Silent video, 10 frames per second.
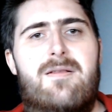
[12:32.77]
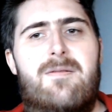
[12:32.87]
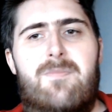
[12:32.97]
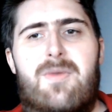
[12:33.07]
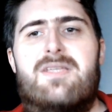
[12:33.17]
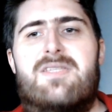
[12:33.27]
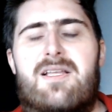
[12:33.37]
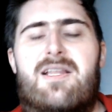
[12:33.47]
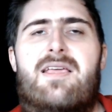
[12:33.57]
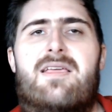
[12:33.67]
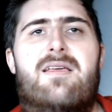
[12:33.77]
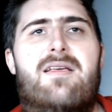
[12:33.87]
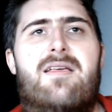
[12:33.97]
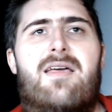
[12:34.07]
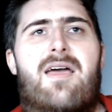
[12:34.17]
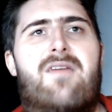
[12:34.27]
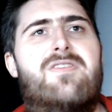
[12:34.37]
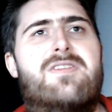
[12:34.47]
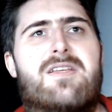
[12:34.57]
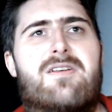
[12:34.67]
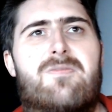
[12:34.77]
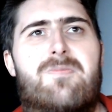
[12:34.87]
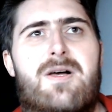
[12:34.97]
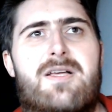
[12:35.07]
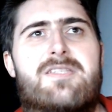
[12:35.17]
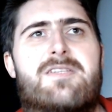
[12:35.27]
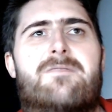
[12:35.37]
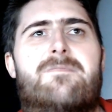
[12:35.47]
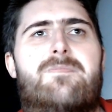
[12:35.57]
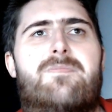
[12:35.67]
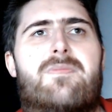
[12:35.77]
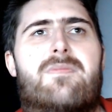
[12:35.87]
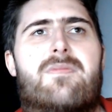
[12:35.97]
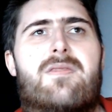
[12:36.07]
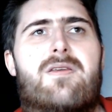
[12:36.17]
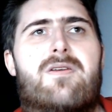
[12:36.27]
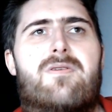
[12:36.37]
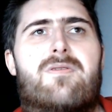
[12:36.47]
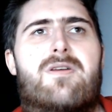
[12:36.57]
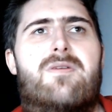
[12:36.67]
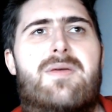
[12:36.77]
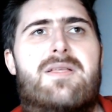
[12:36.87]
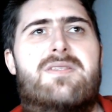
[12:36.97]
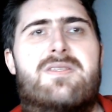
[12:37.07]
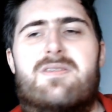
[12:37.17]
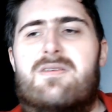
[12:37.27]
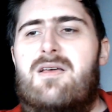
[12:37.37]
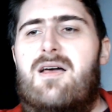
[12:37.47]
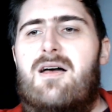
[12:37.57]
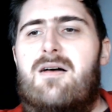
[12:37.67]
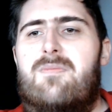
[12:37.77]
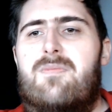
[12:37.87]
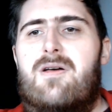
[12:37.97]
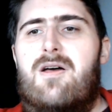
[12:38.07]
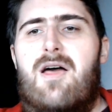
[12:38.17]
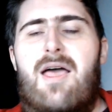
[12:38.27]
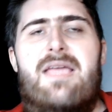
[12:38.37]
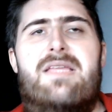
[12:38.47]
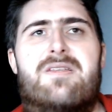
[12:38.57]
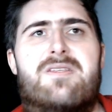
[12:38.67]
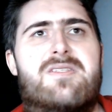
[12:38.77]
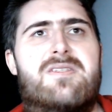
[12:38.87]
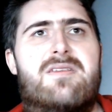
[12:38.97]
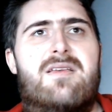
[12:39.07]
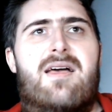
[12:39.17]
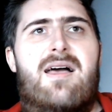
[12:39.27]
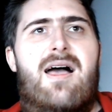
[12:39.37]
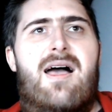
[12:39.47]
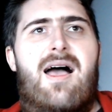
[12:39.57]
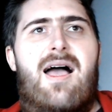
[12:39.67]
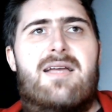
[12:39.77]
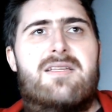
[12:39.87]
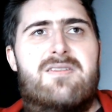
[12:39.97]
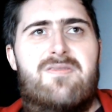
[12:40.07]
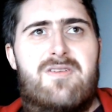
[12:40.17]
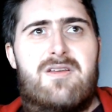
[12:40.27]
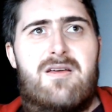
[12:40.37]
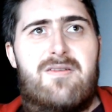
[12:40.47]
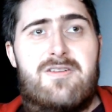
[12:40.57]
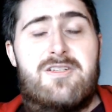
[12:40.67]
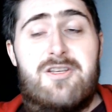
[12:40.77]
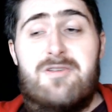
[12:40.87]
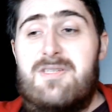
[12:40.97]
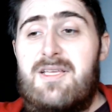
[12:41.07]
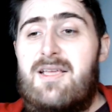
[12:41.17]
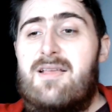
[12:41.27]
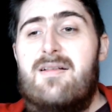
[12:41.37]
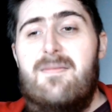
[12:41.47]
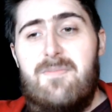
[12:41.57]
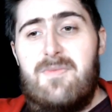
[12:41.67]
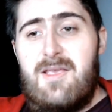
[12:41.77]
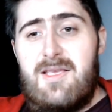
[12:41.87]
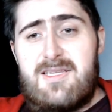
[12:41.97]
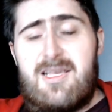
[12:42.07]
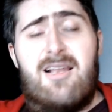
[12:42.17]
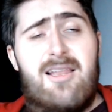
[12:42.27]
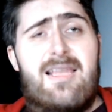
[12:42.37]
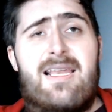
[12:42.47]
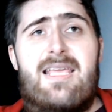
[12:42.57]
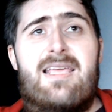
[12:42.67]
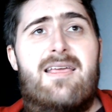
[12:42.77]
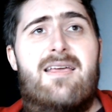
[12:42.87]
basically every single person who commits a heinous act of a shooting is clearly